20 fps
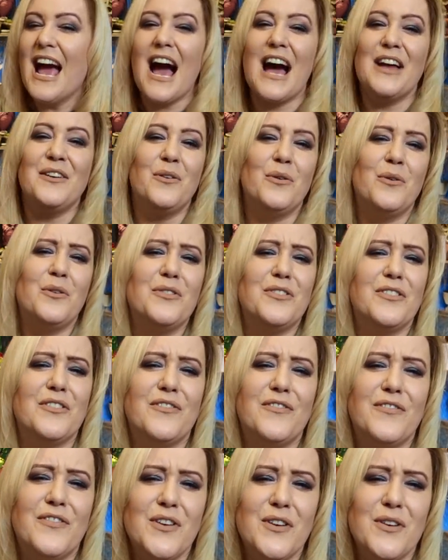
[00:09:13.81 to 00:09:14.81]
and all the
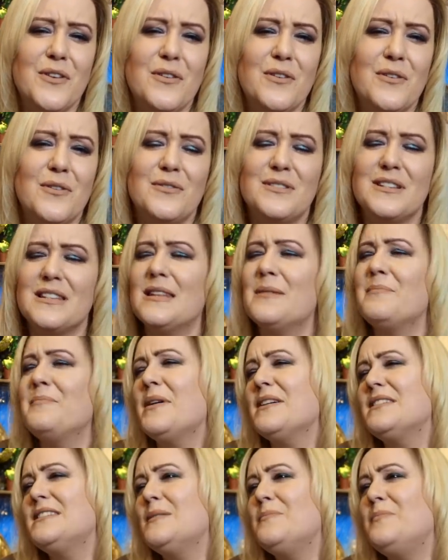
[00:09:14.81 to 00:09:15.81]
food and the
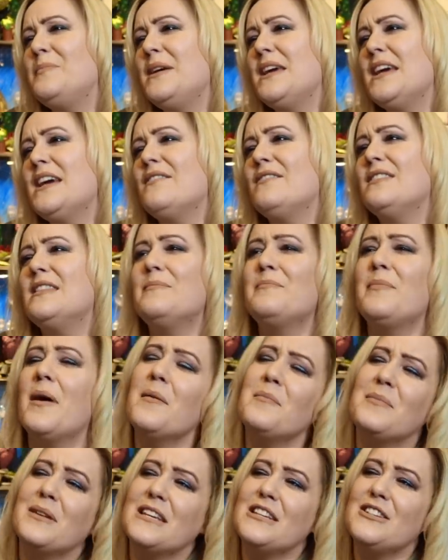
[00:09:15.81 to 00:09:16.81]
buttered beer and the
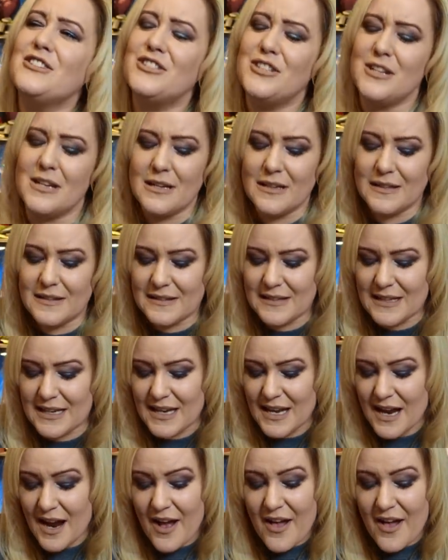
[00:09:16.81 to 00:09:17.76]
pumpkin juice and,